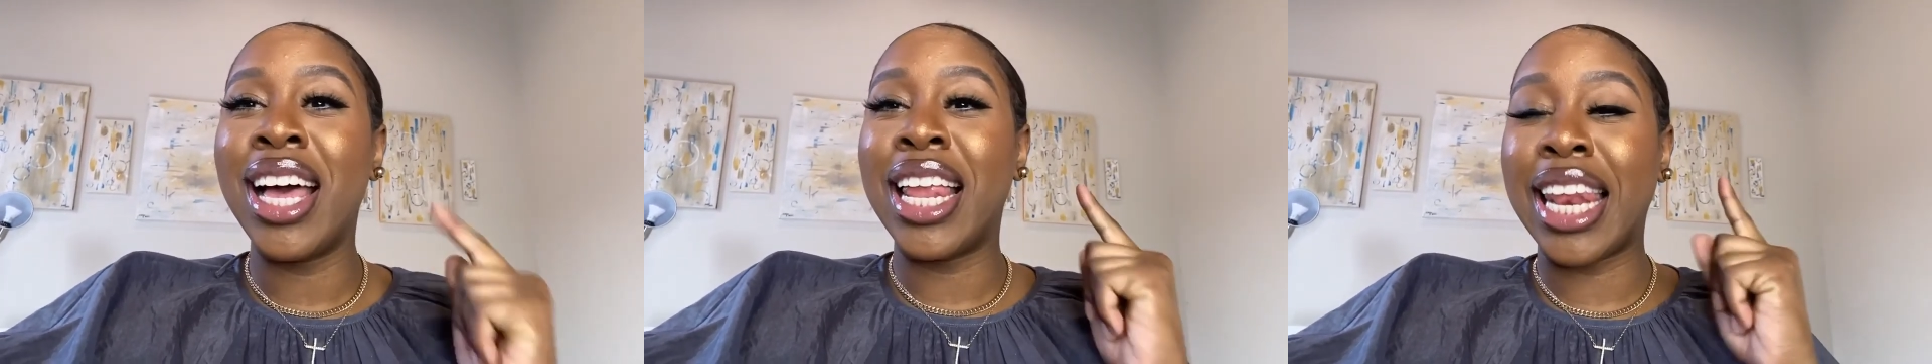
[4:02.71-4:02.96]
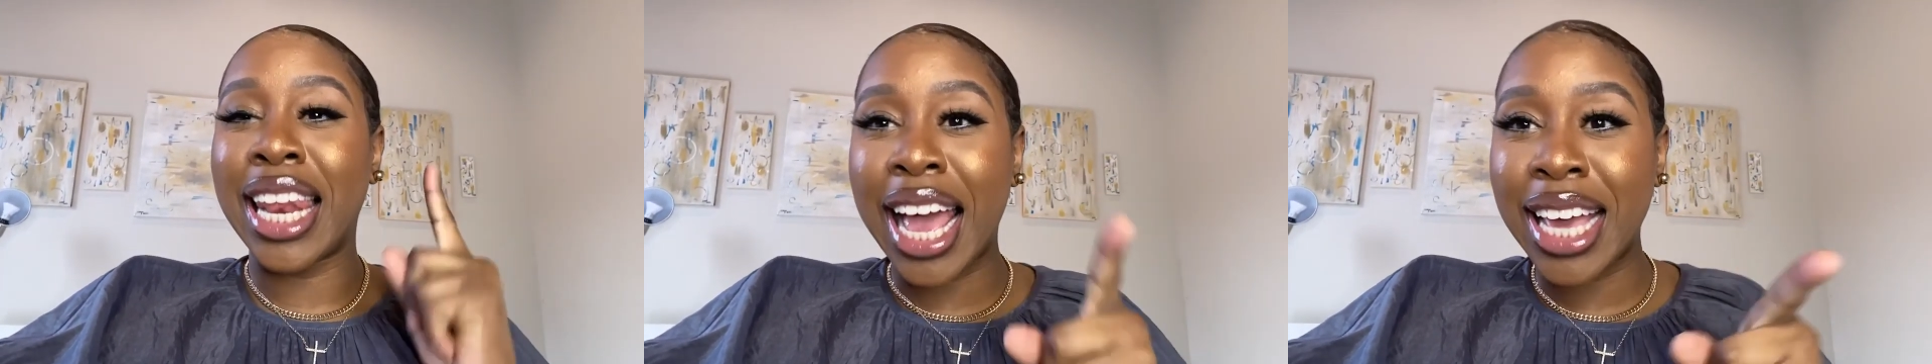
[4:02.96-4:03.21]

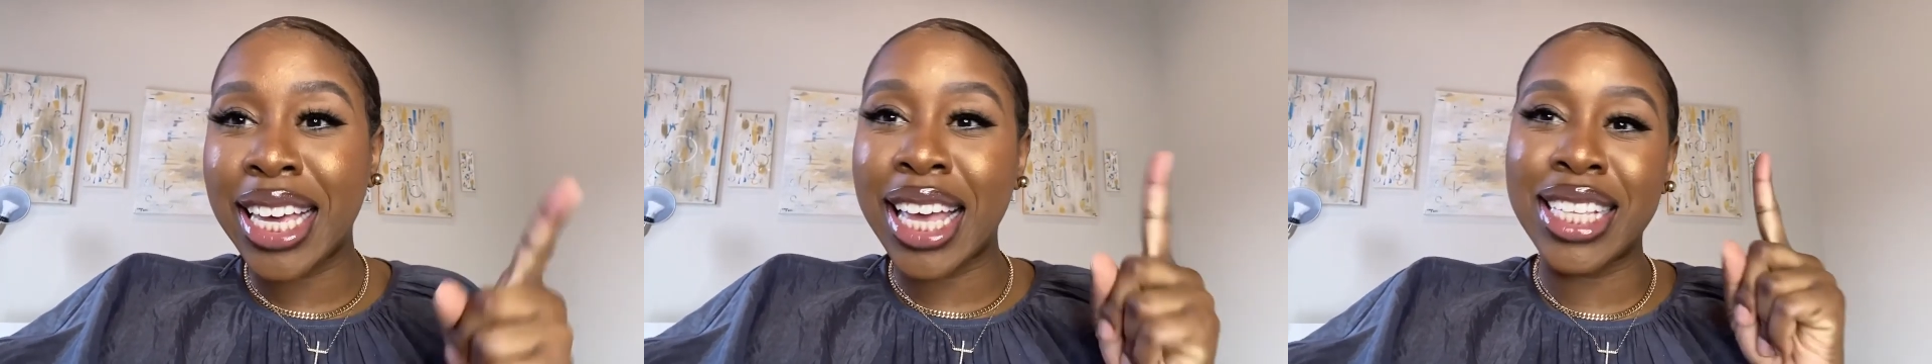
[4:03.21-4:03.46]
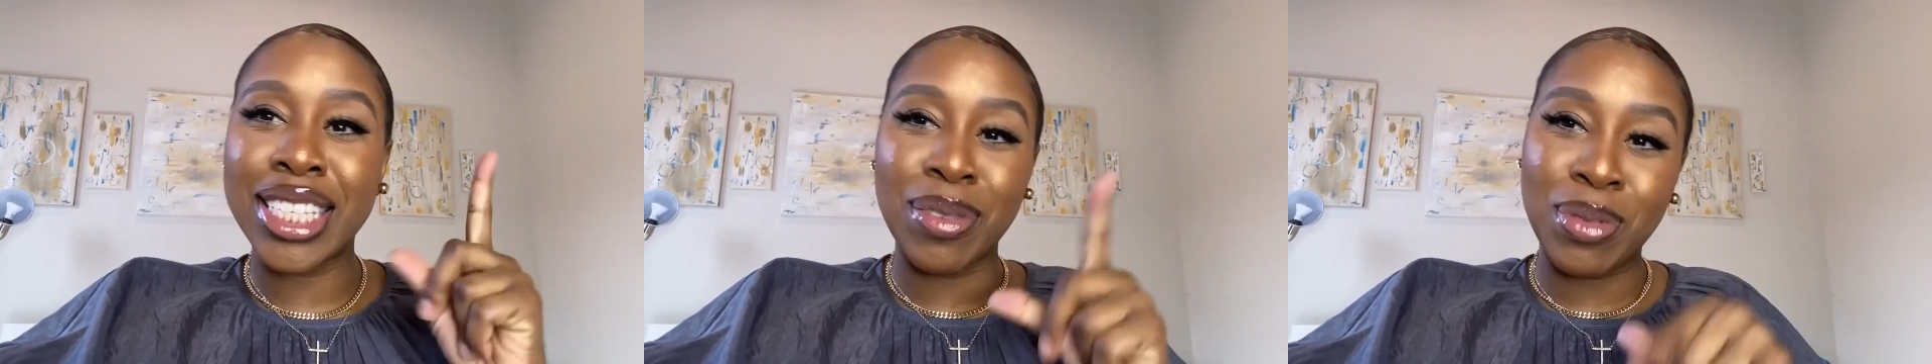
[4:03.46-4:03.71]
Like
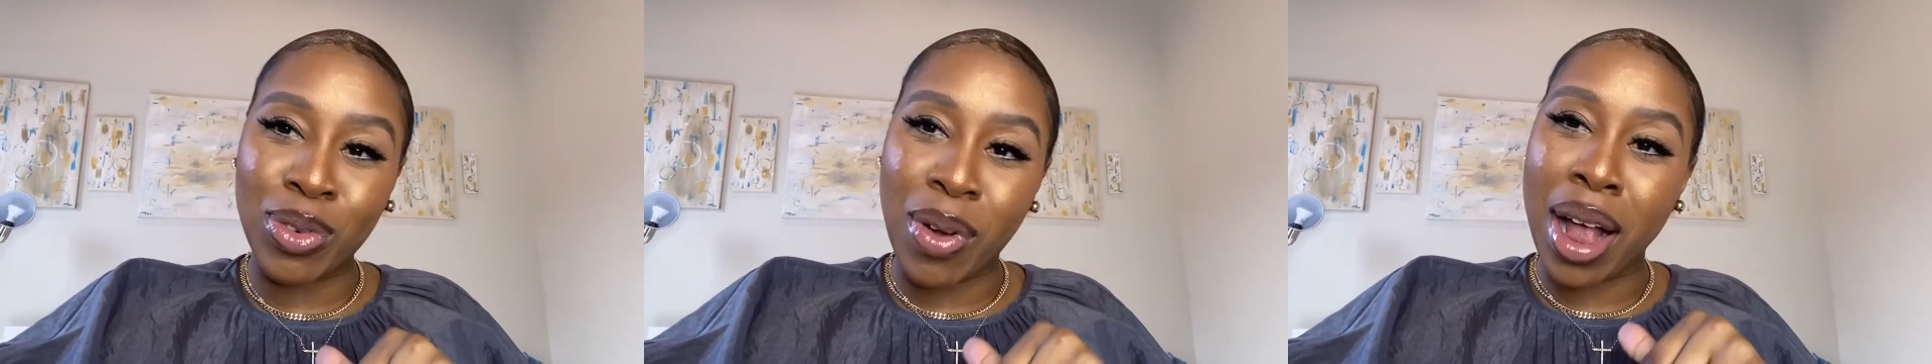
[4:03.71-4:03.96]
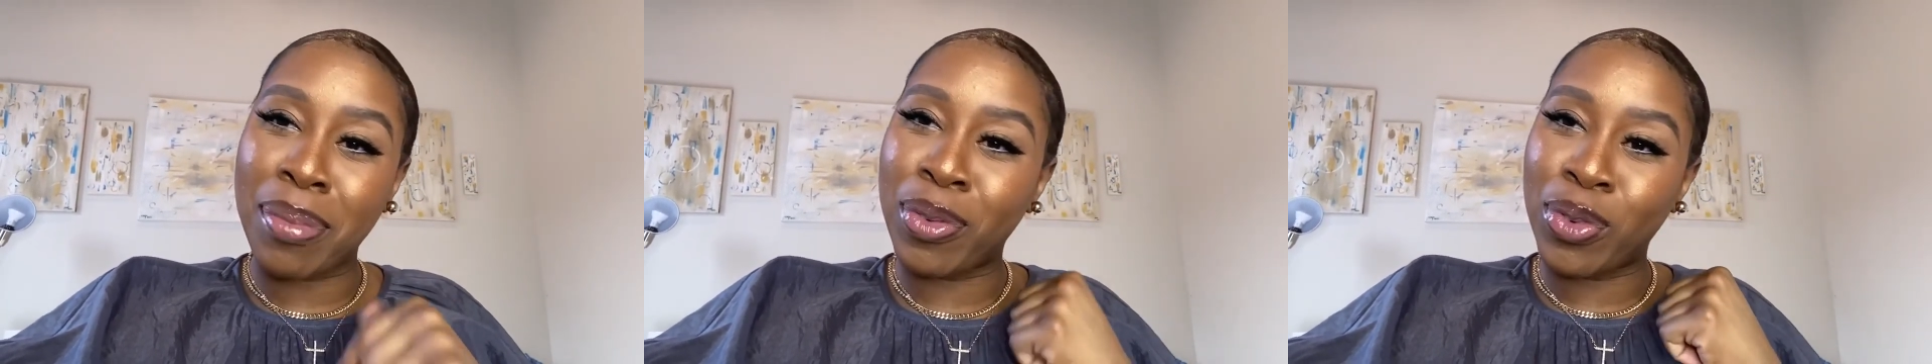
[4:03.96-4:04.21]
and
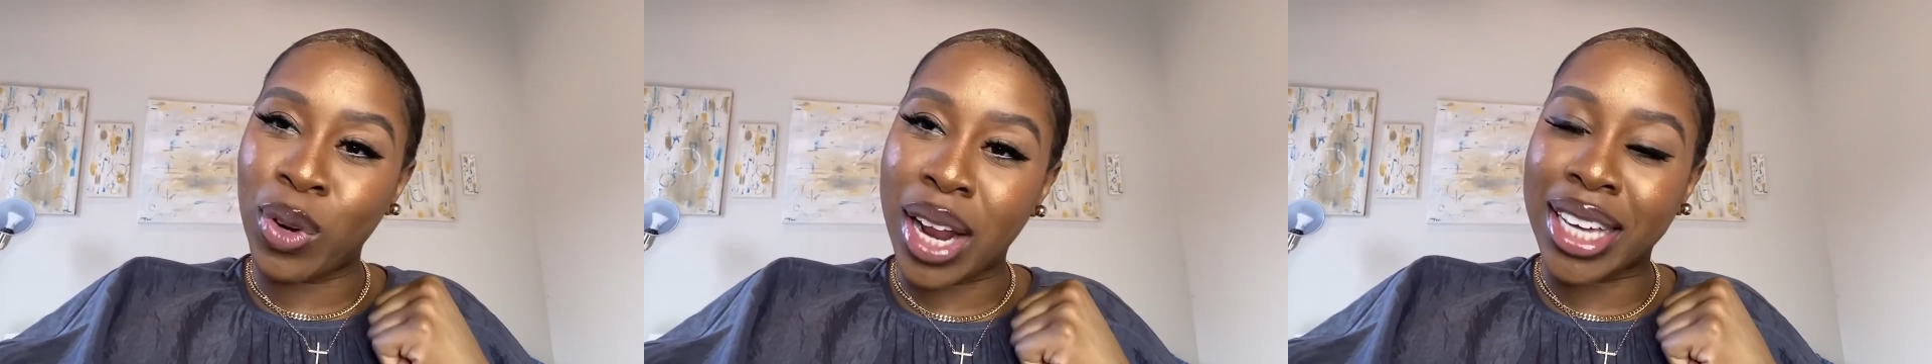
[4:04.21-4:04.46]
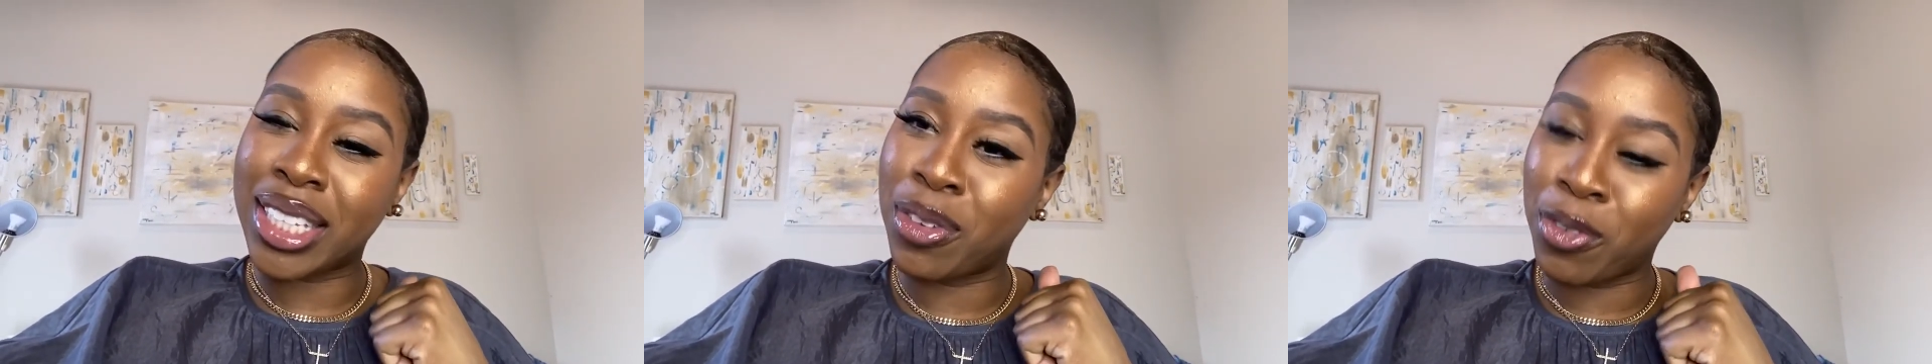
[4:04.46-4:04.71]
subscribe if you
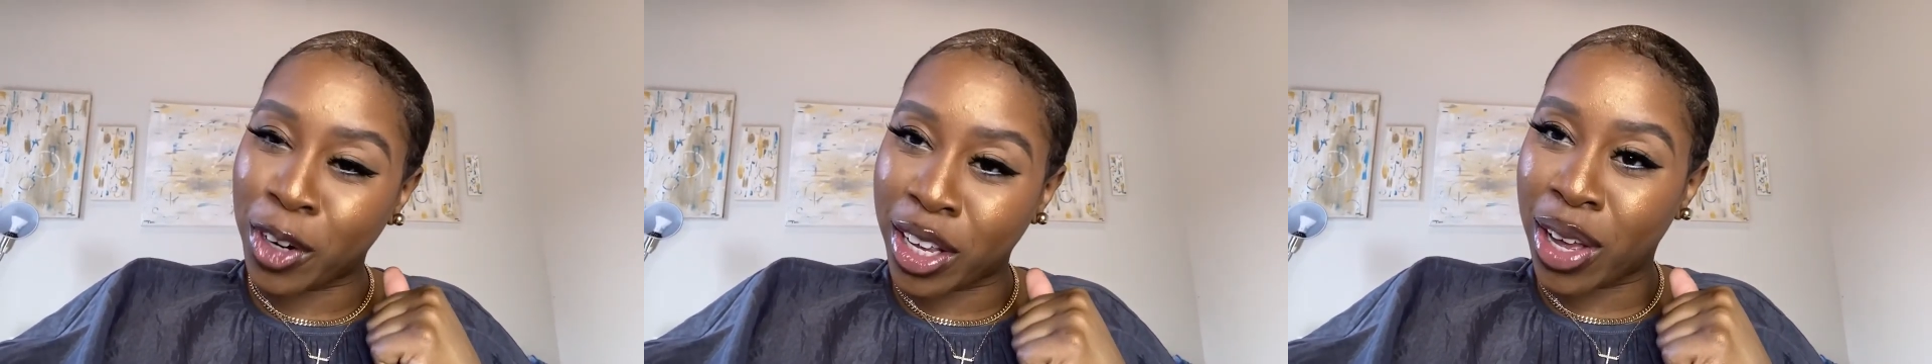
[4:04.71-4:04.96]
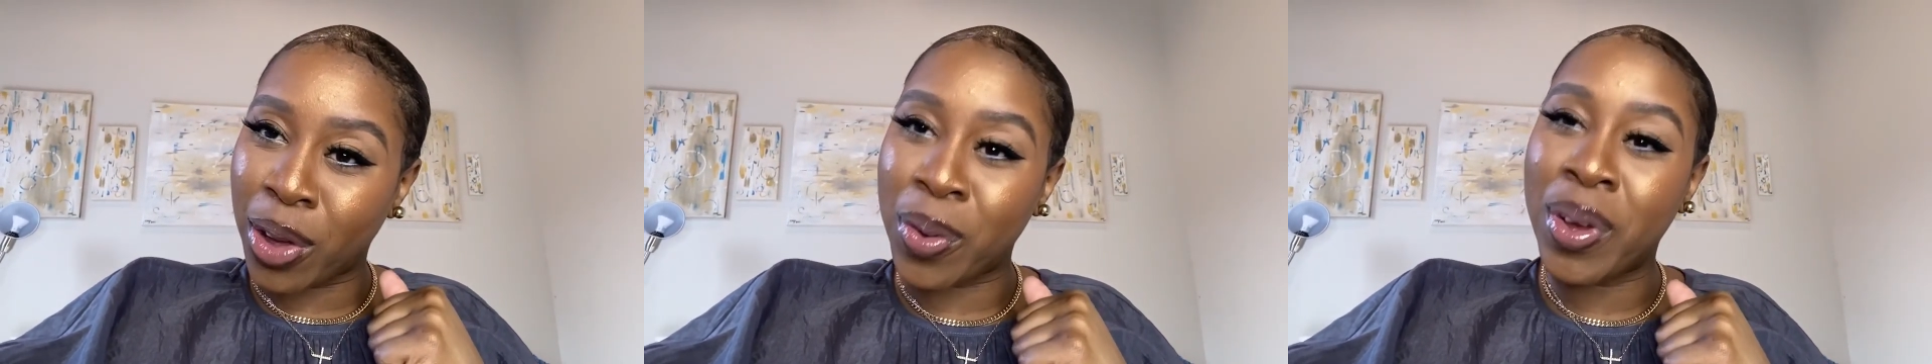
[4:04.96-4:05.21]
like the
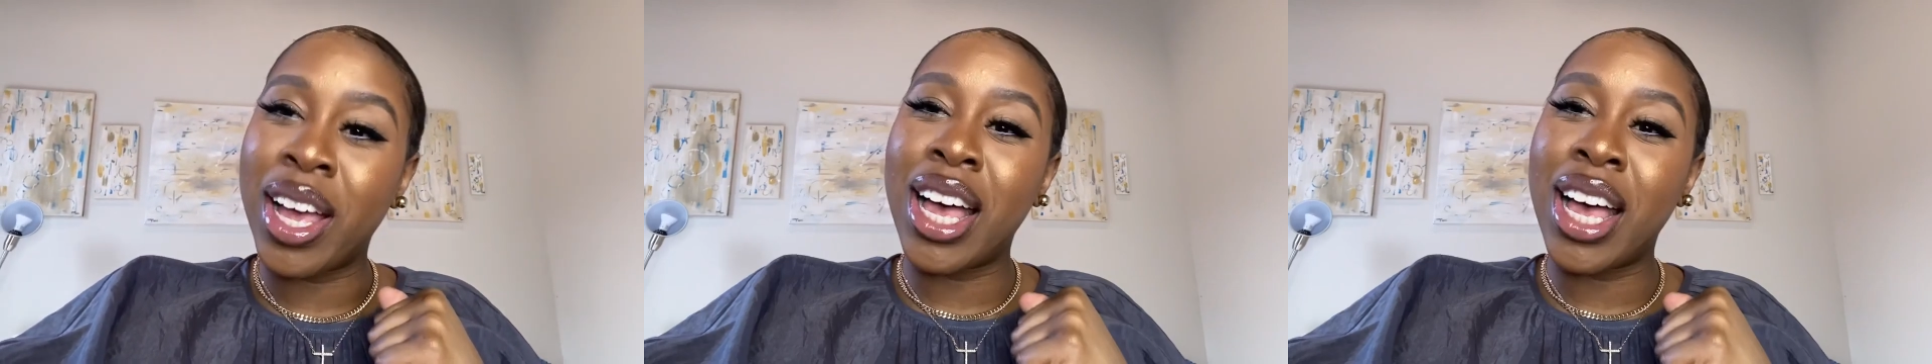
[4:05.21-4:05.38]
video.